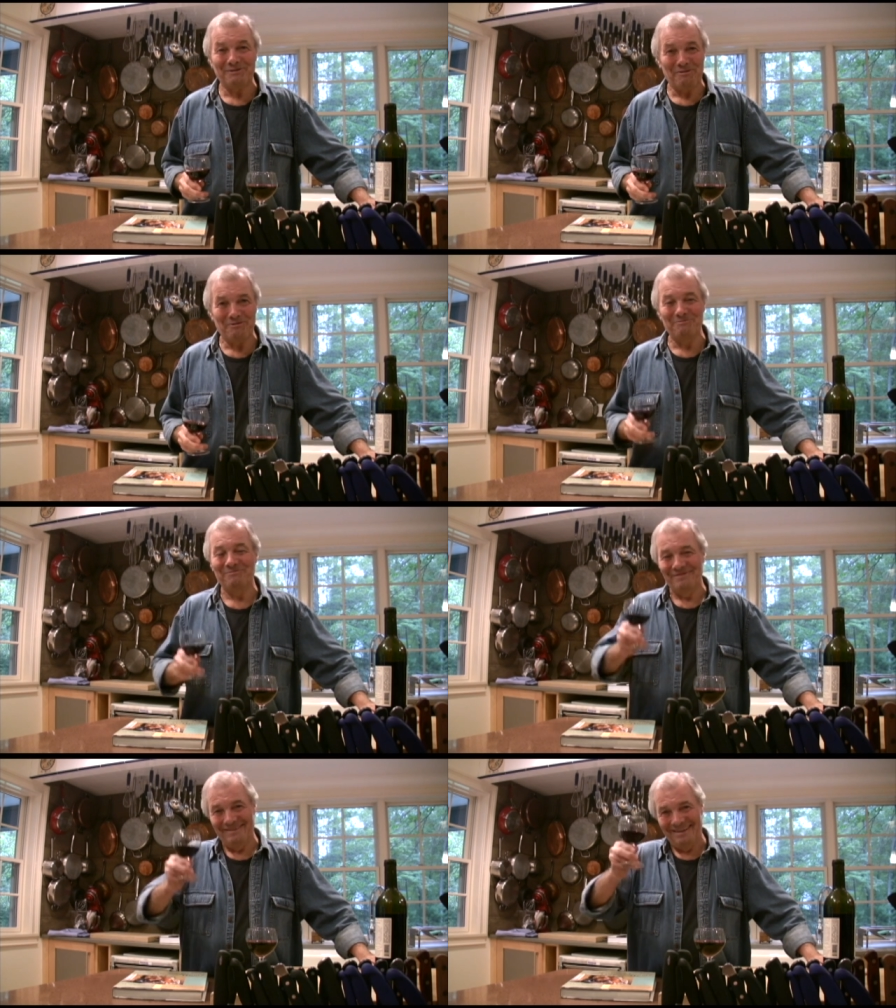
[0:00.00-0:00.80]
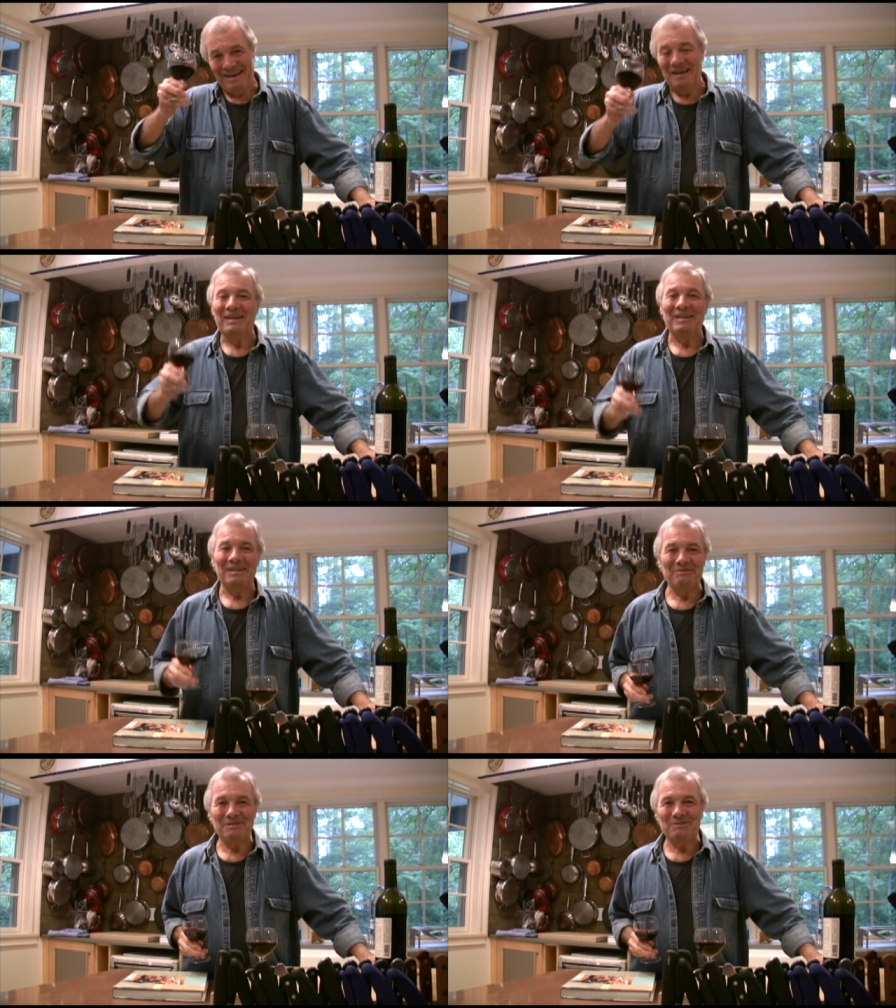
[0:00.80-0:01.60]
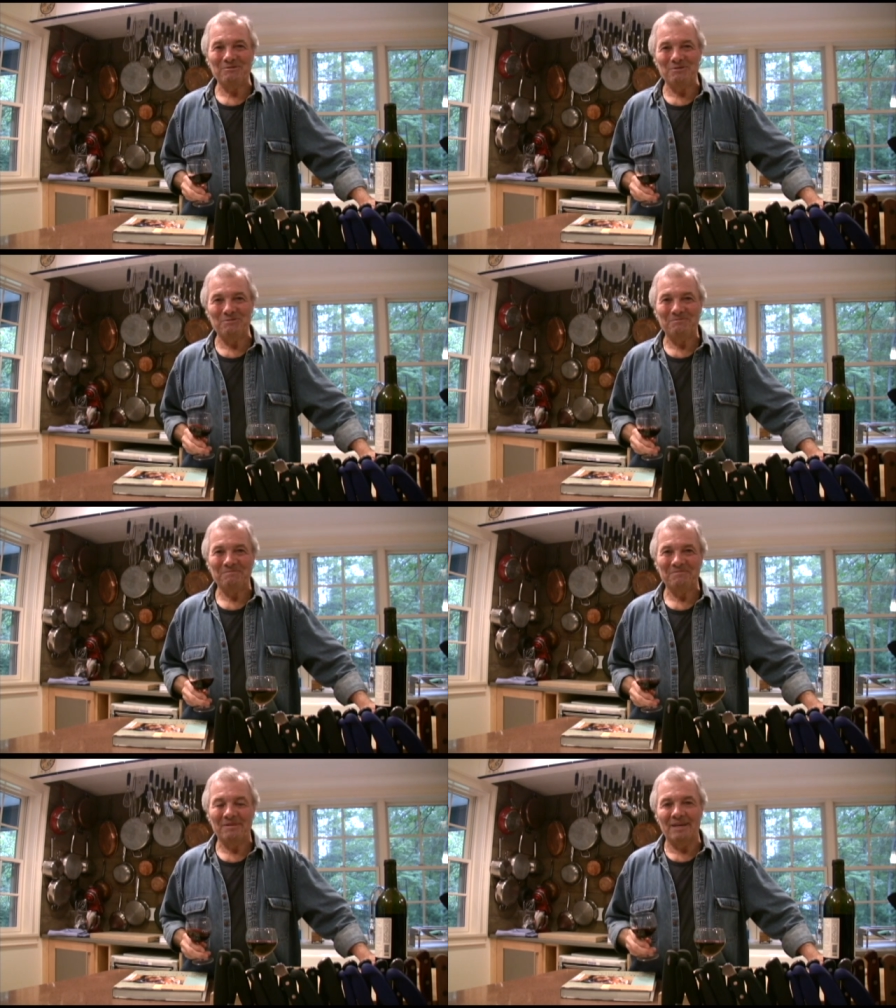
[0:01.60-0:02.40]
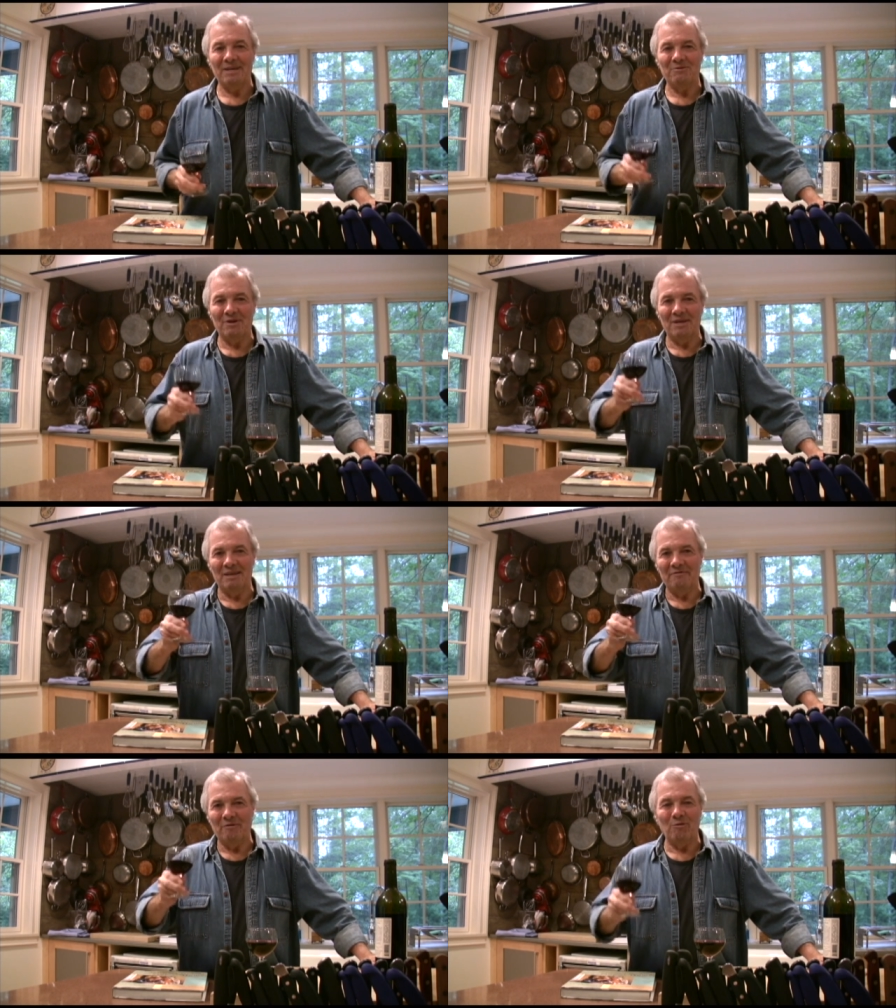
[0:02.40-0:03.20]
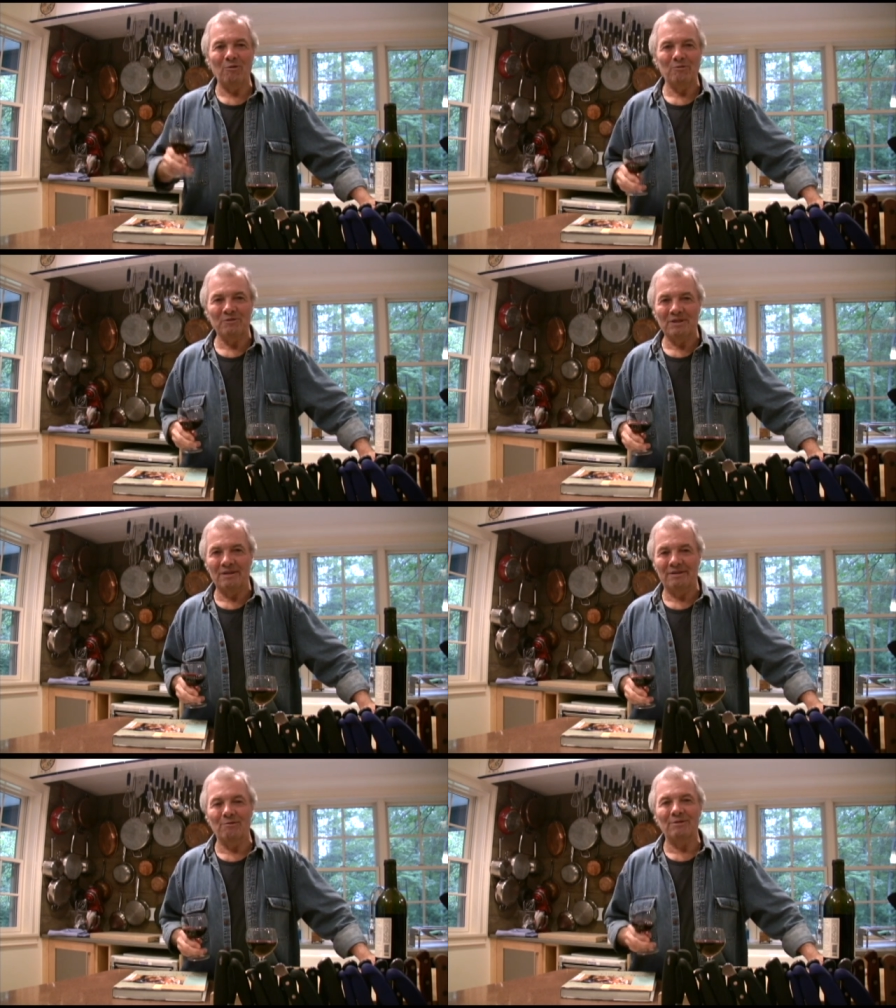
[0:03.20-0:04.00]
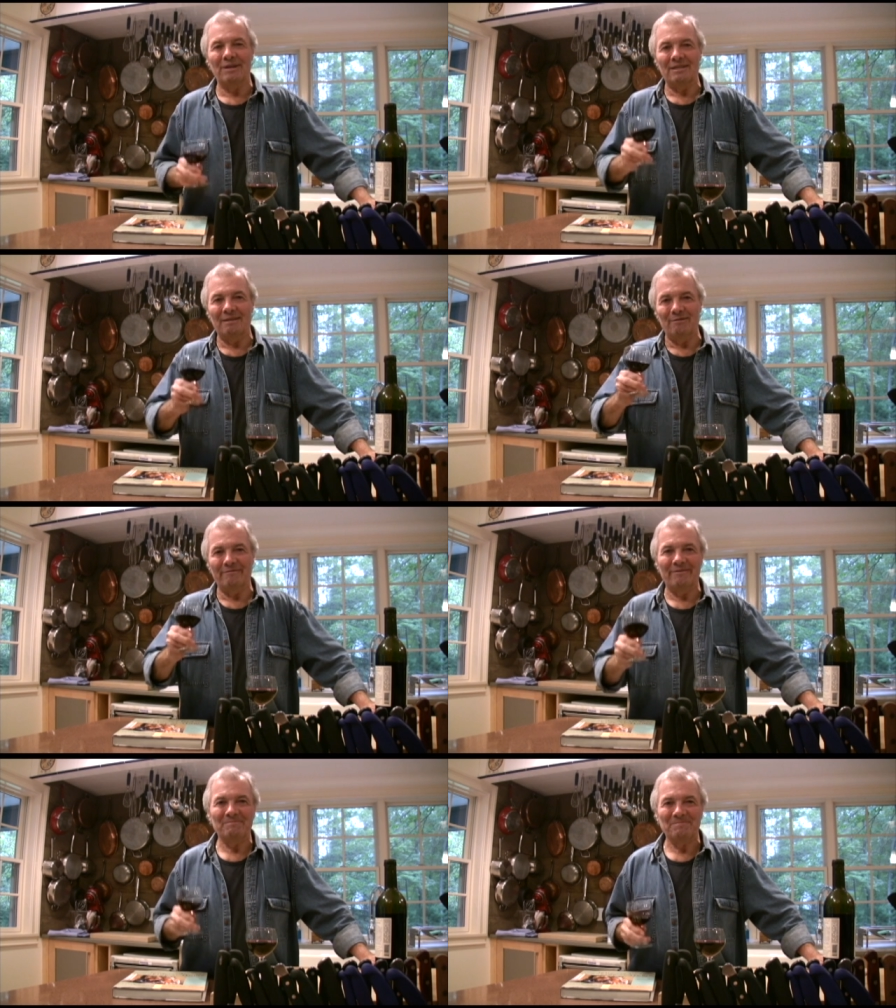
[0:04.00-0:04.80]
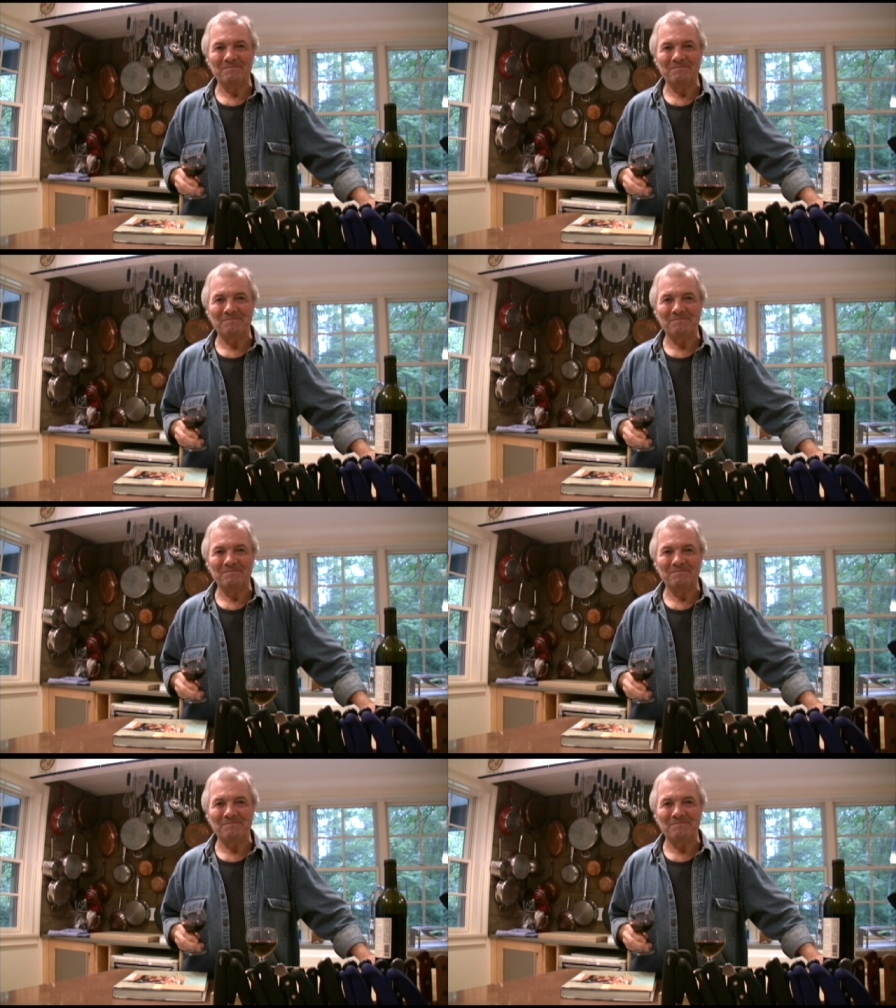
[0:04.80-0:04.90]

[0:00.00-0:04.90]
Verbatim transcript: So here is to you. Thank you again for all those years and all that love.